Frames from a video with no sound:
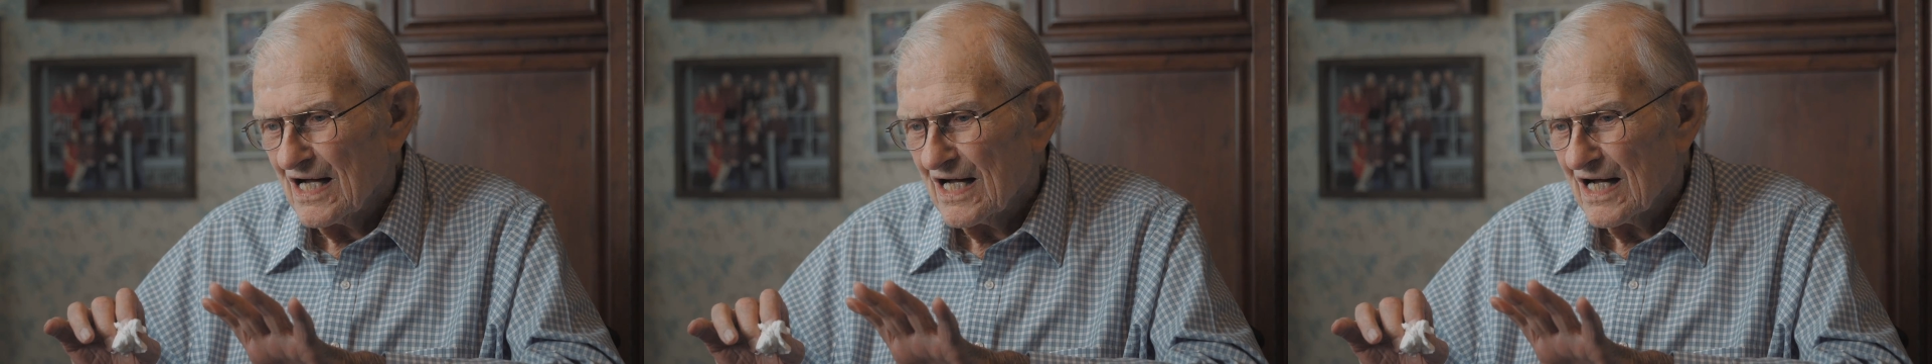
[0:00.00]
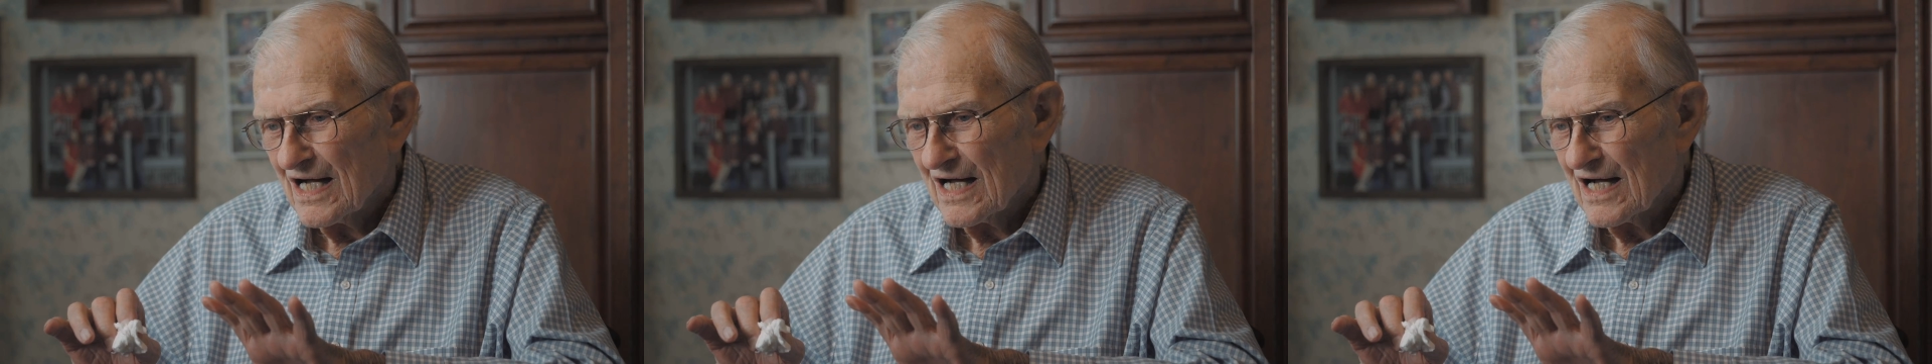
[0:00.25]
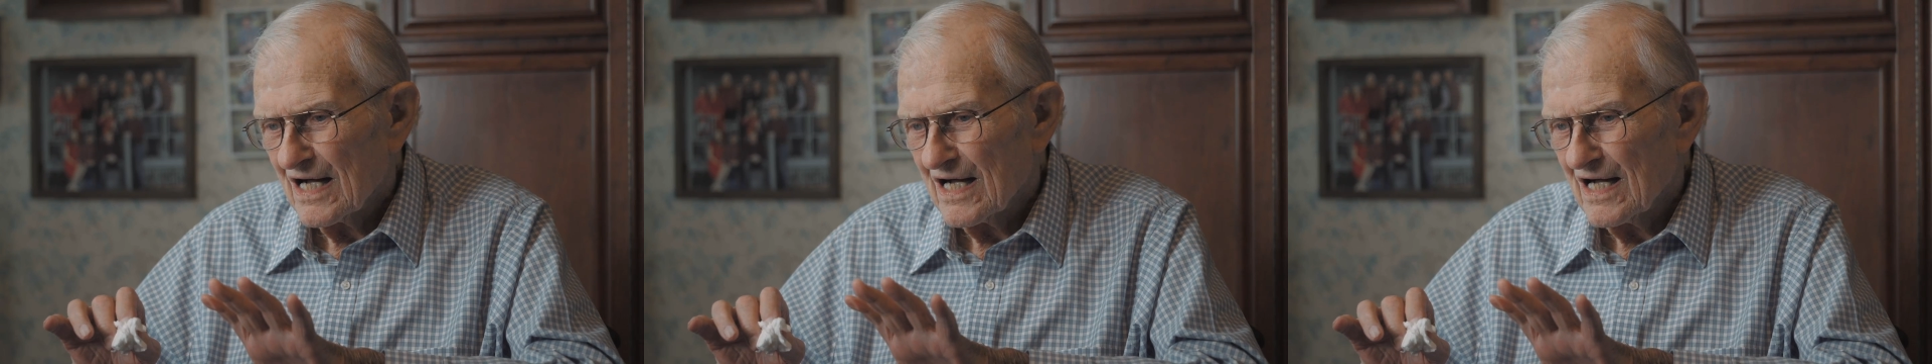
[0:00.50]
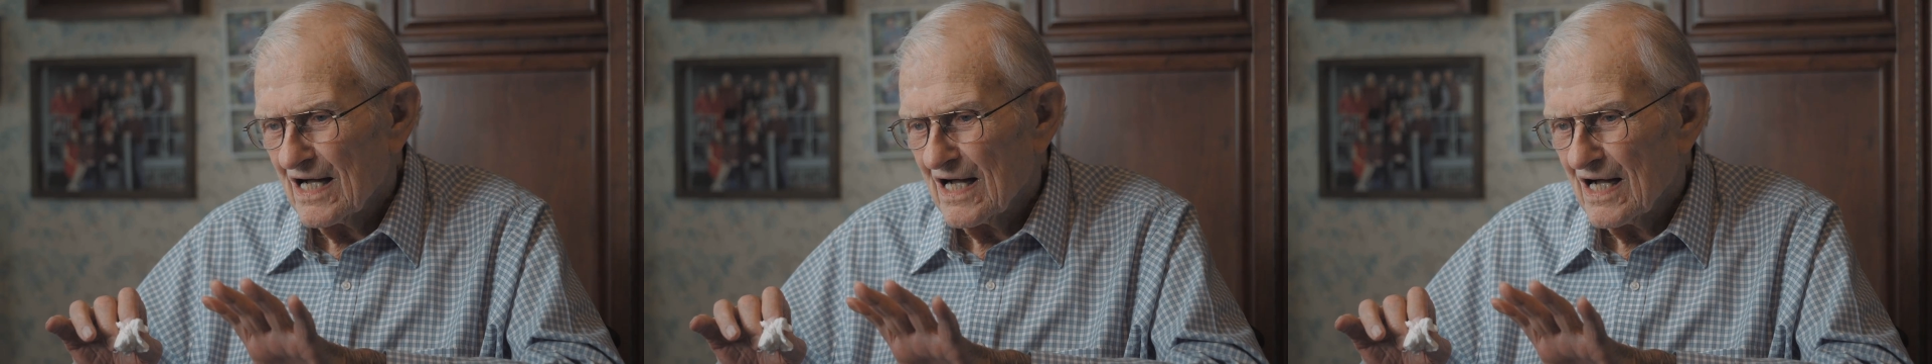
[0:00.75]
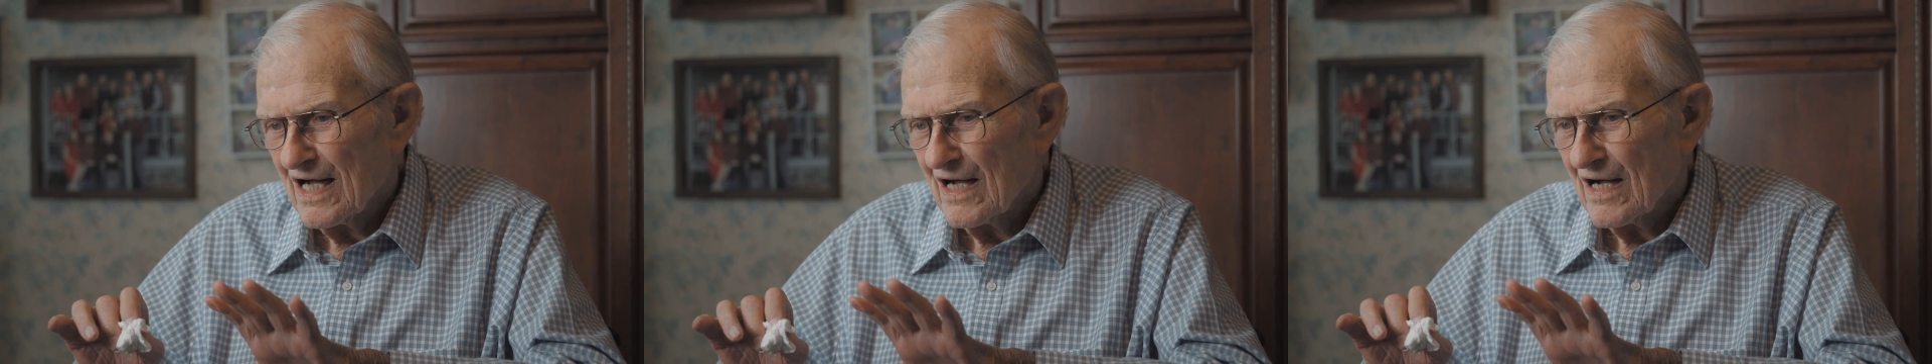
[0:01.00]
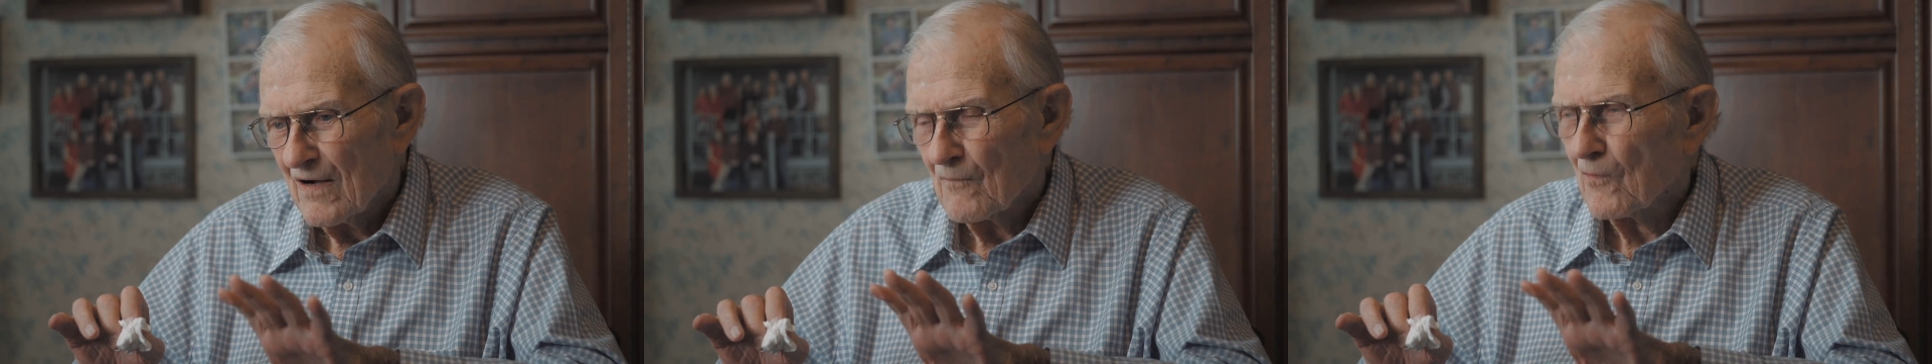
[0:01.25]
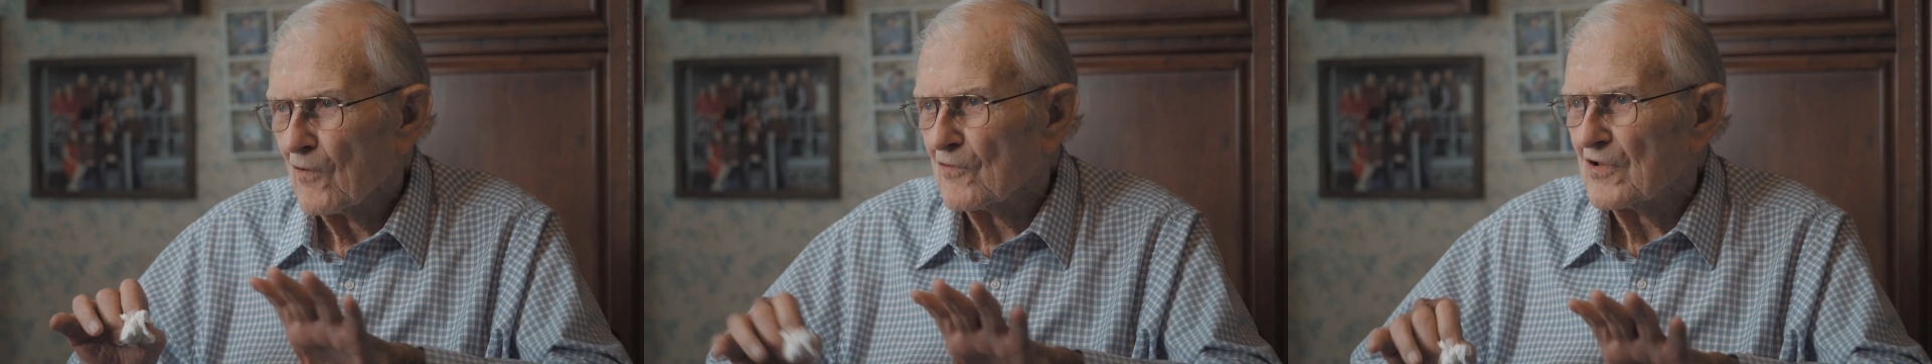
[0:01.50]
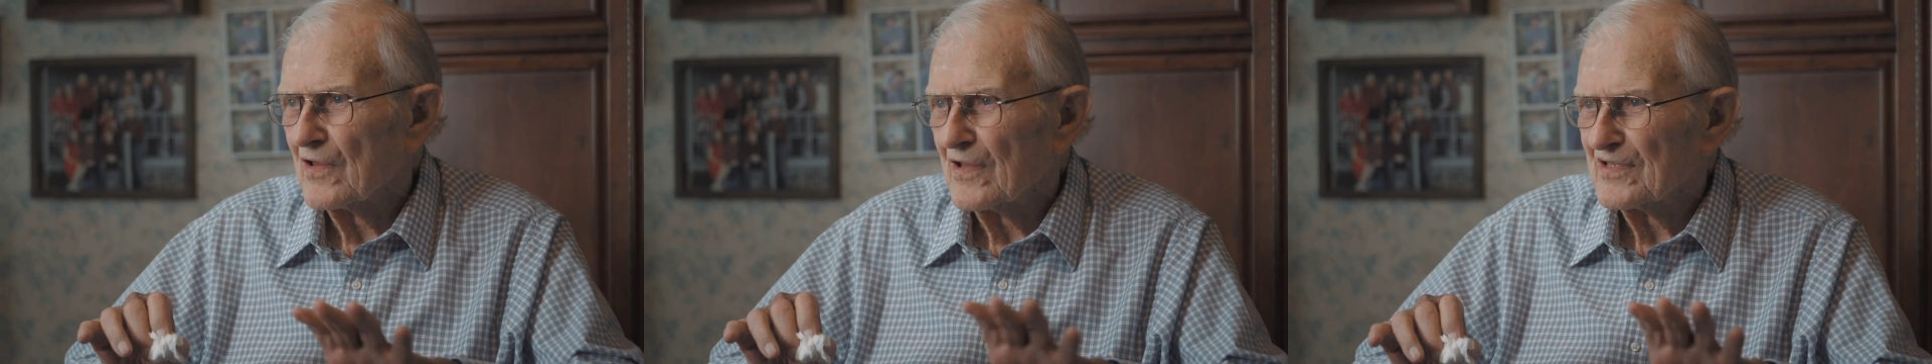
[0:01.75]

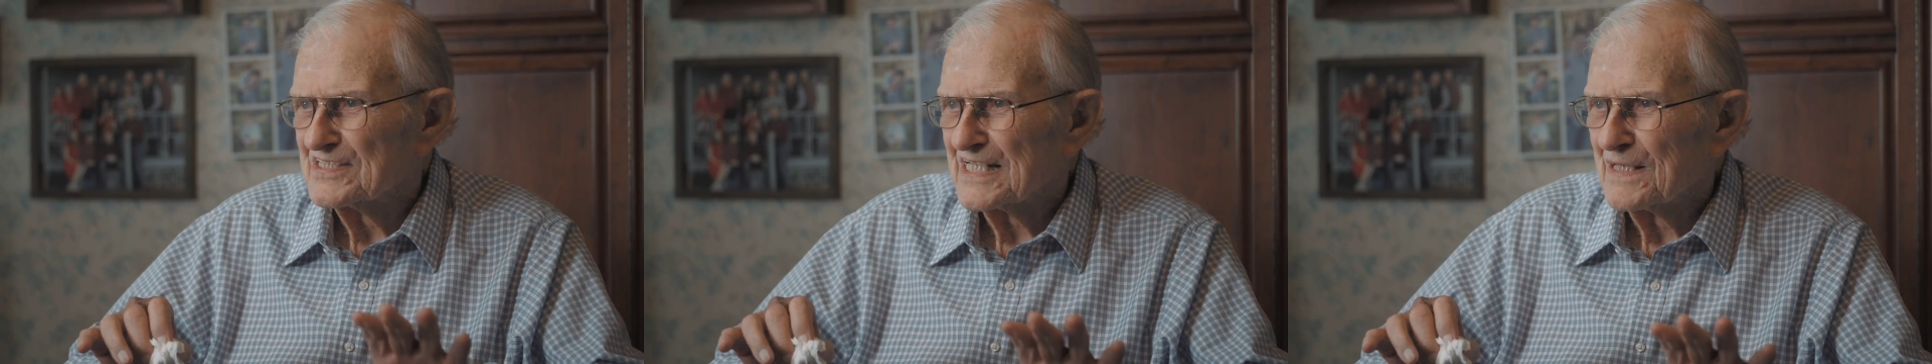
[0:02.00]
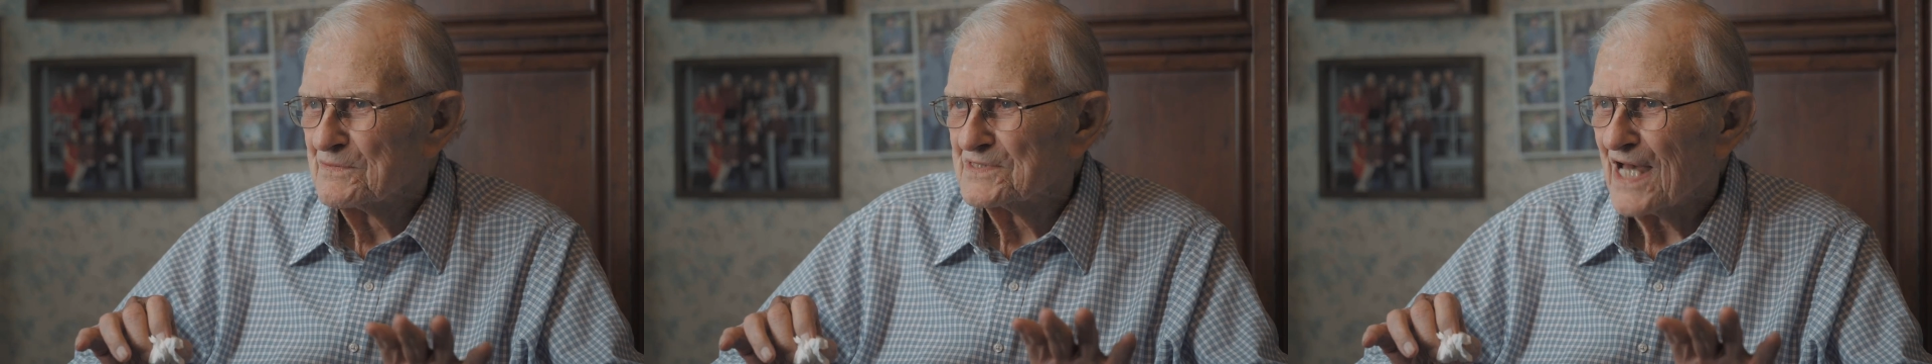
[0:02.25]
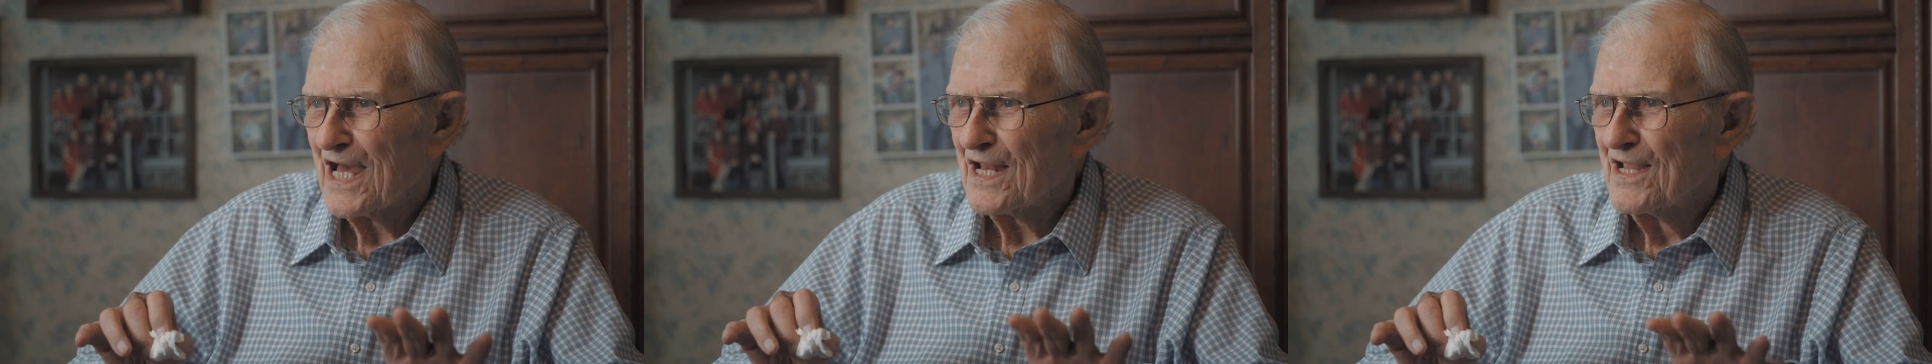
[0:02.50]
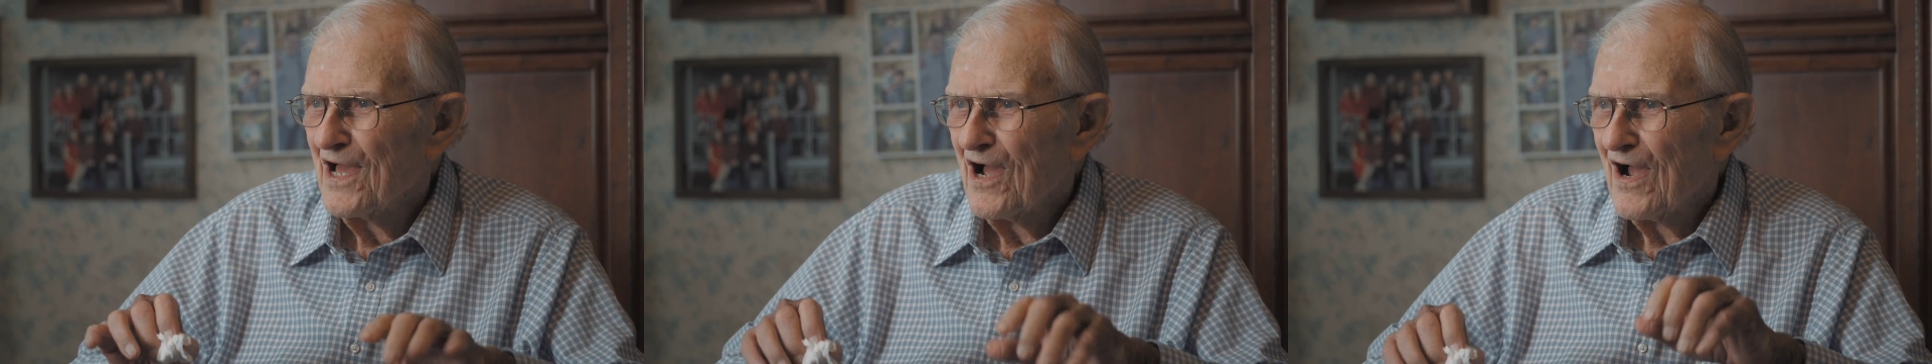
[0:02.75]
on the same side.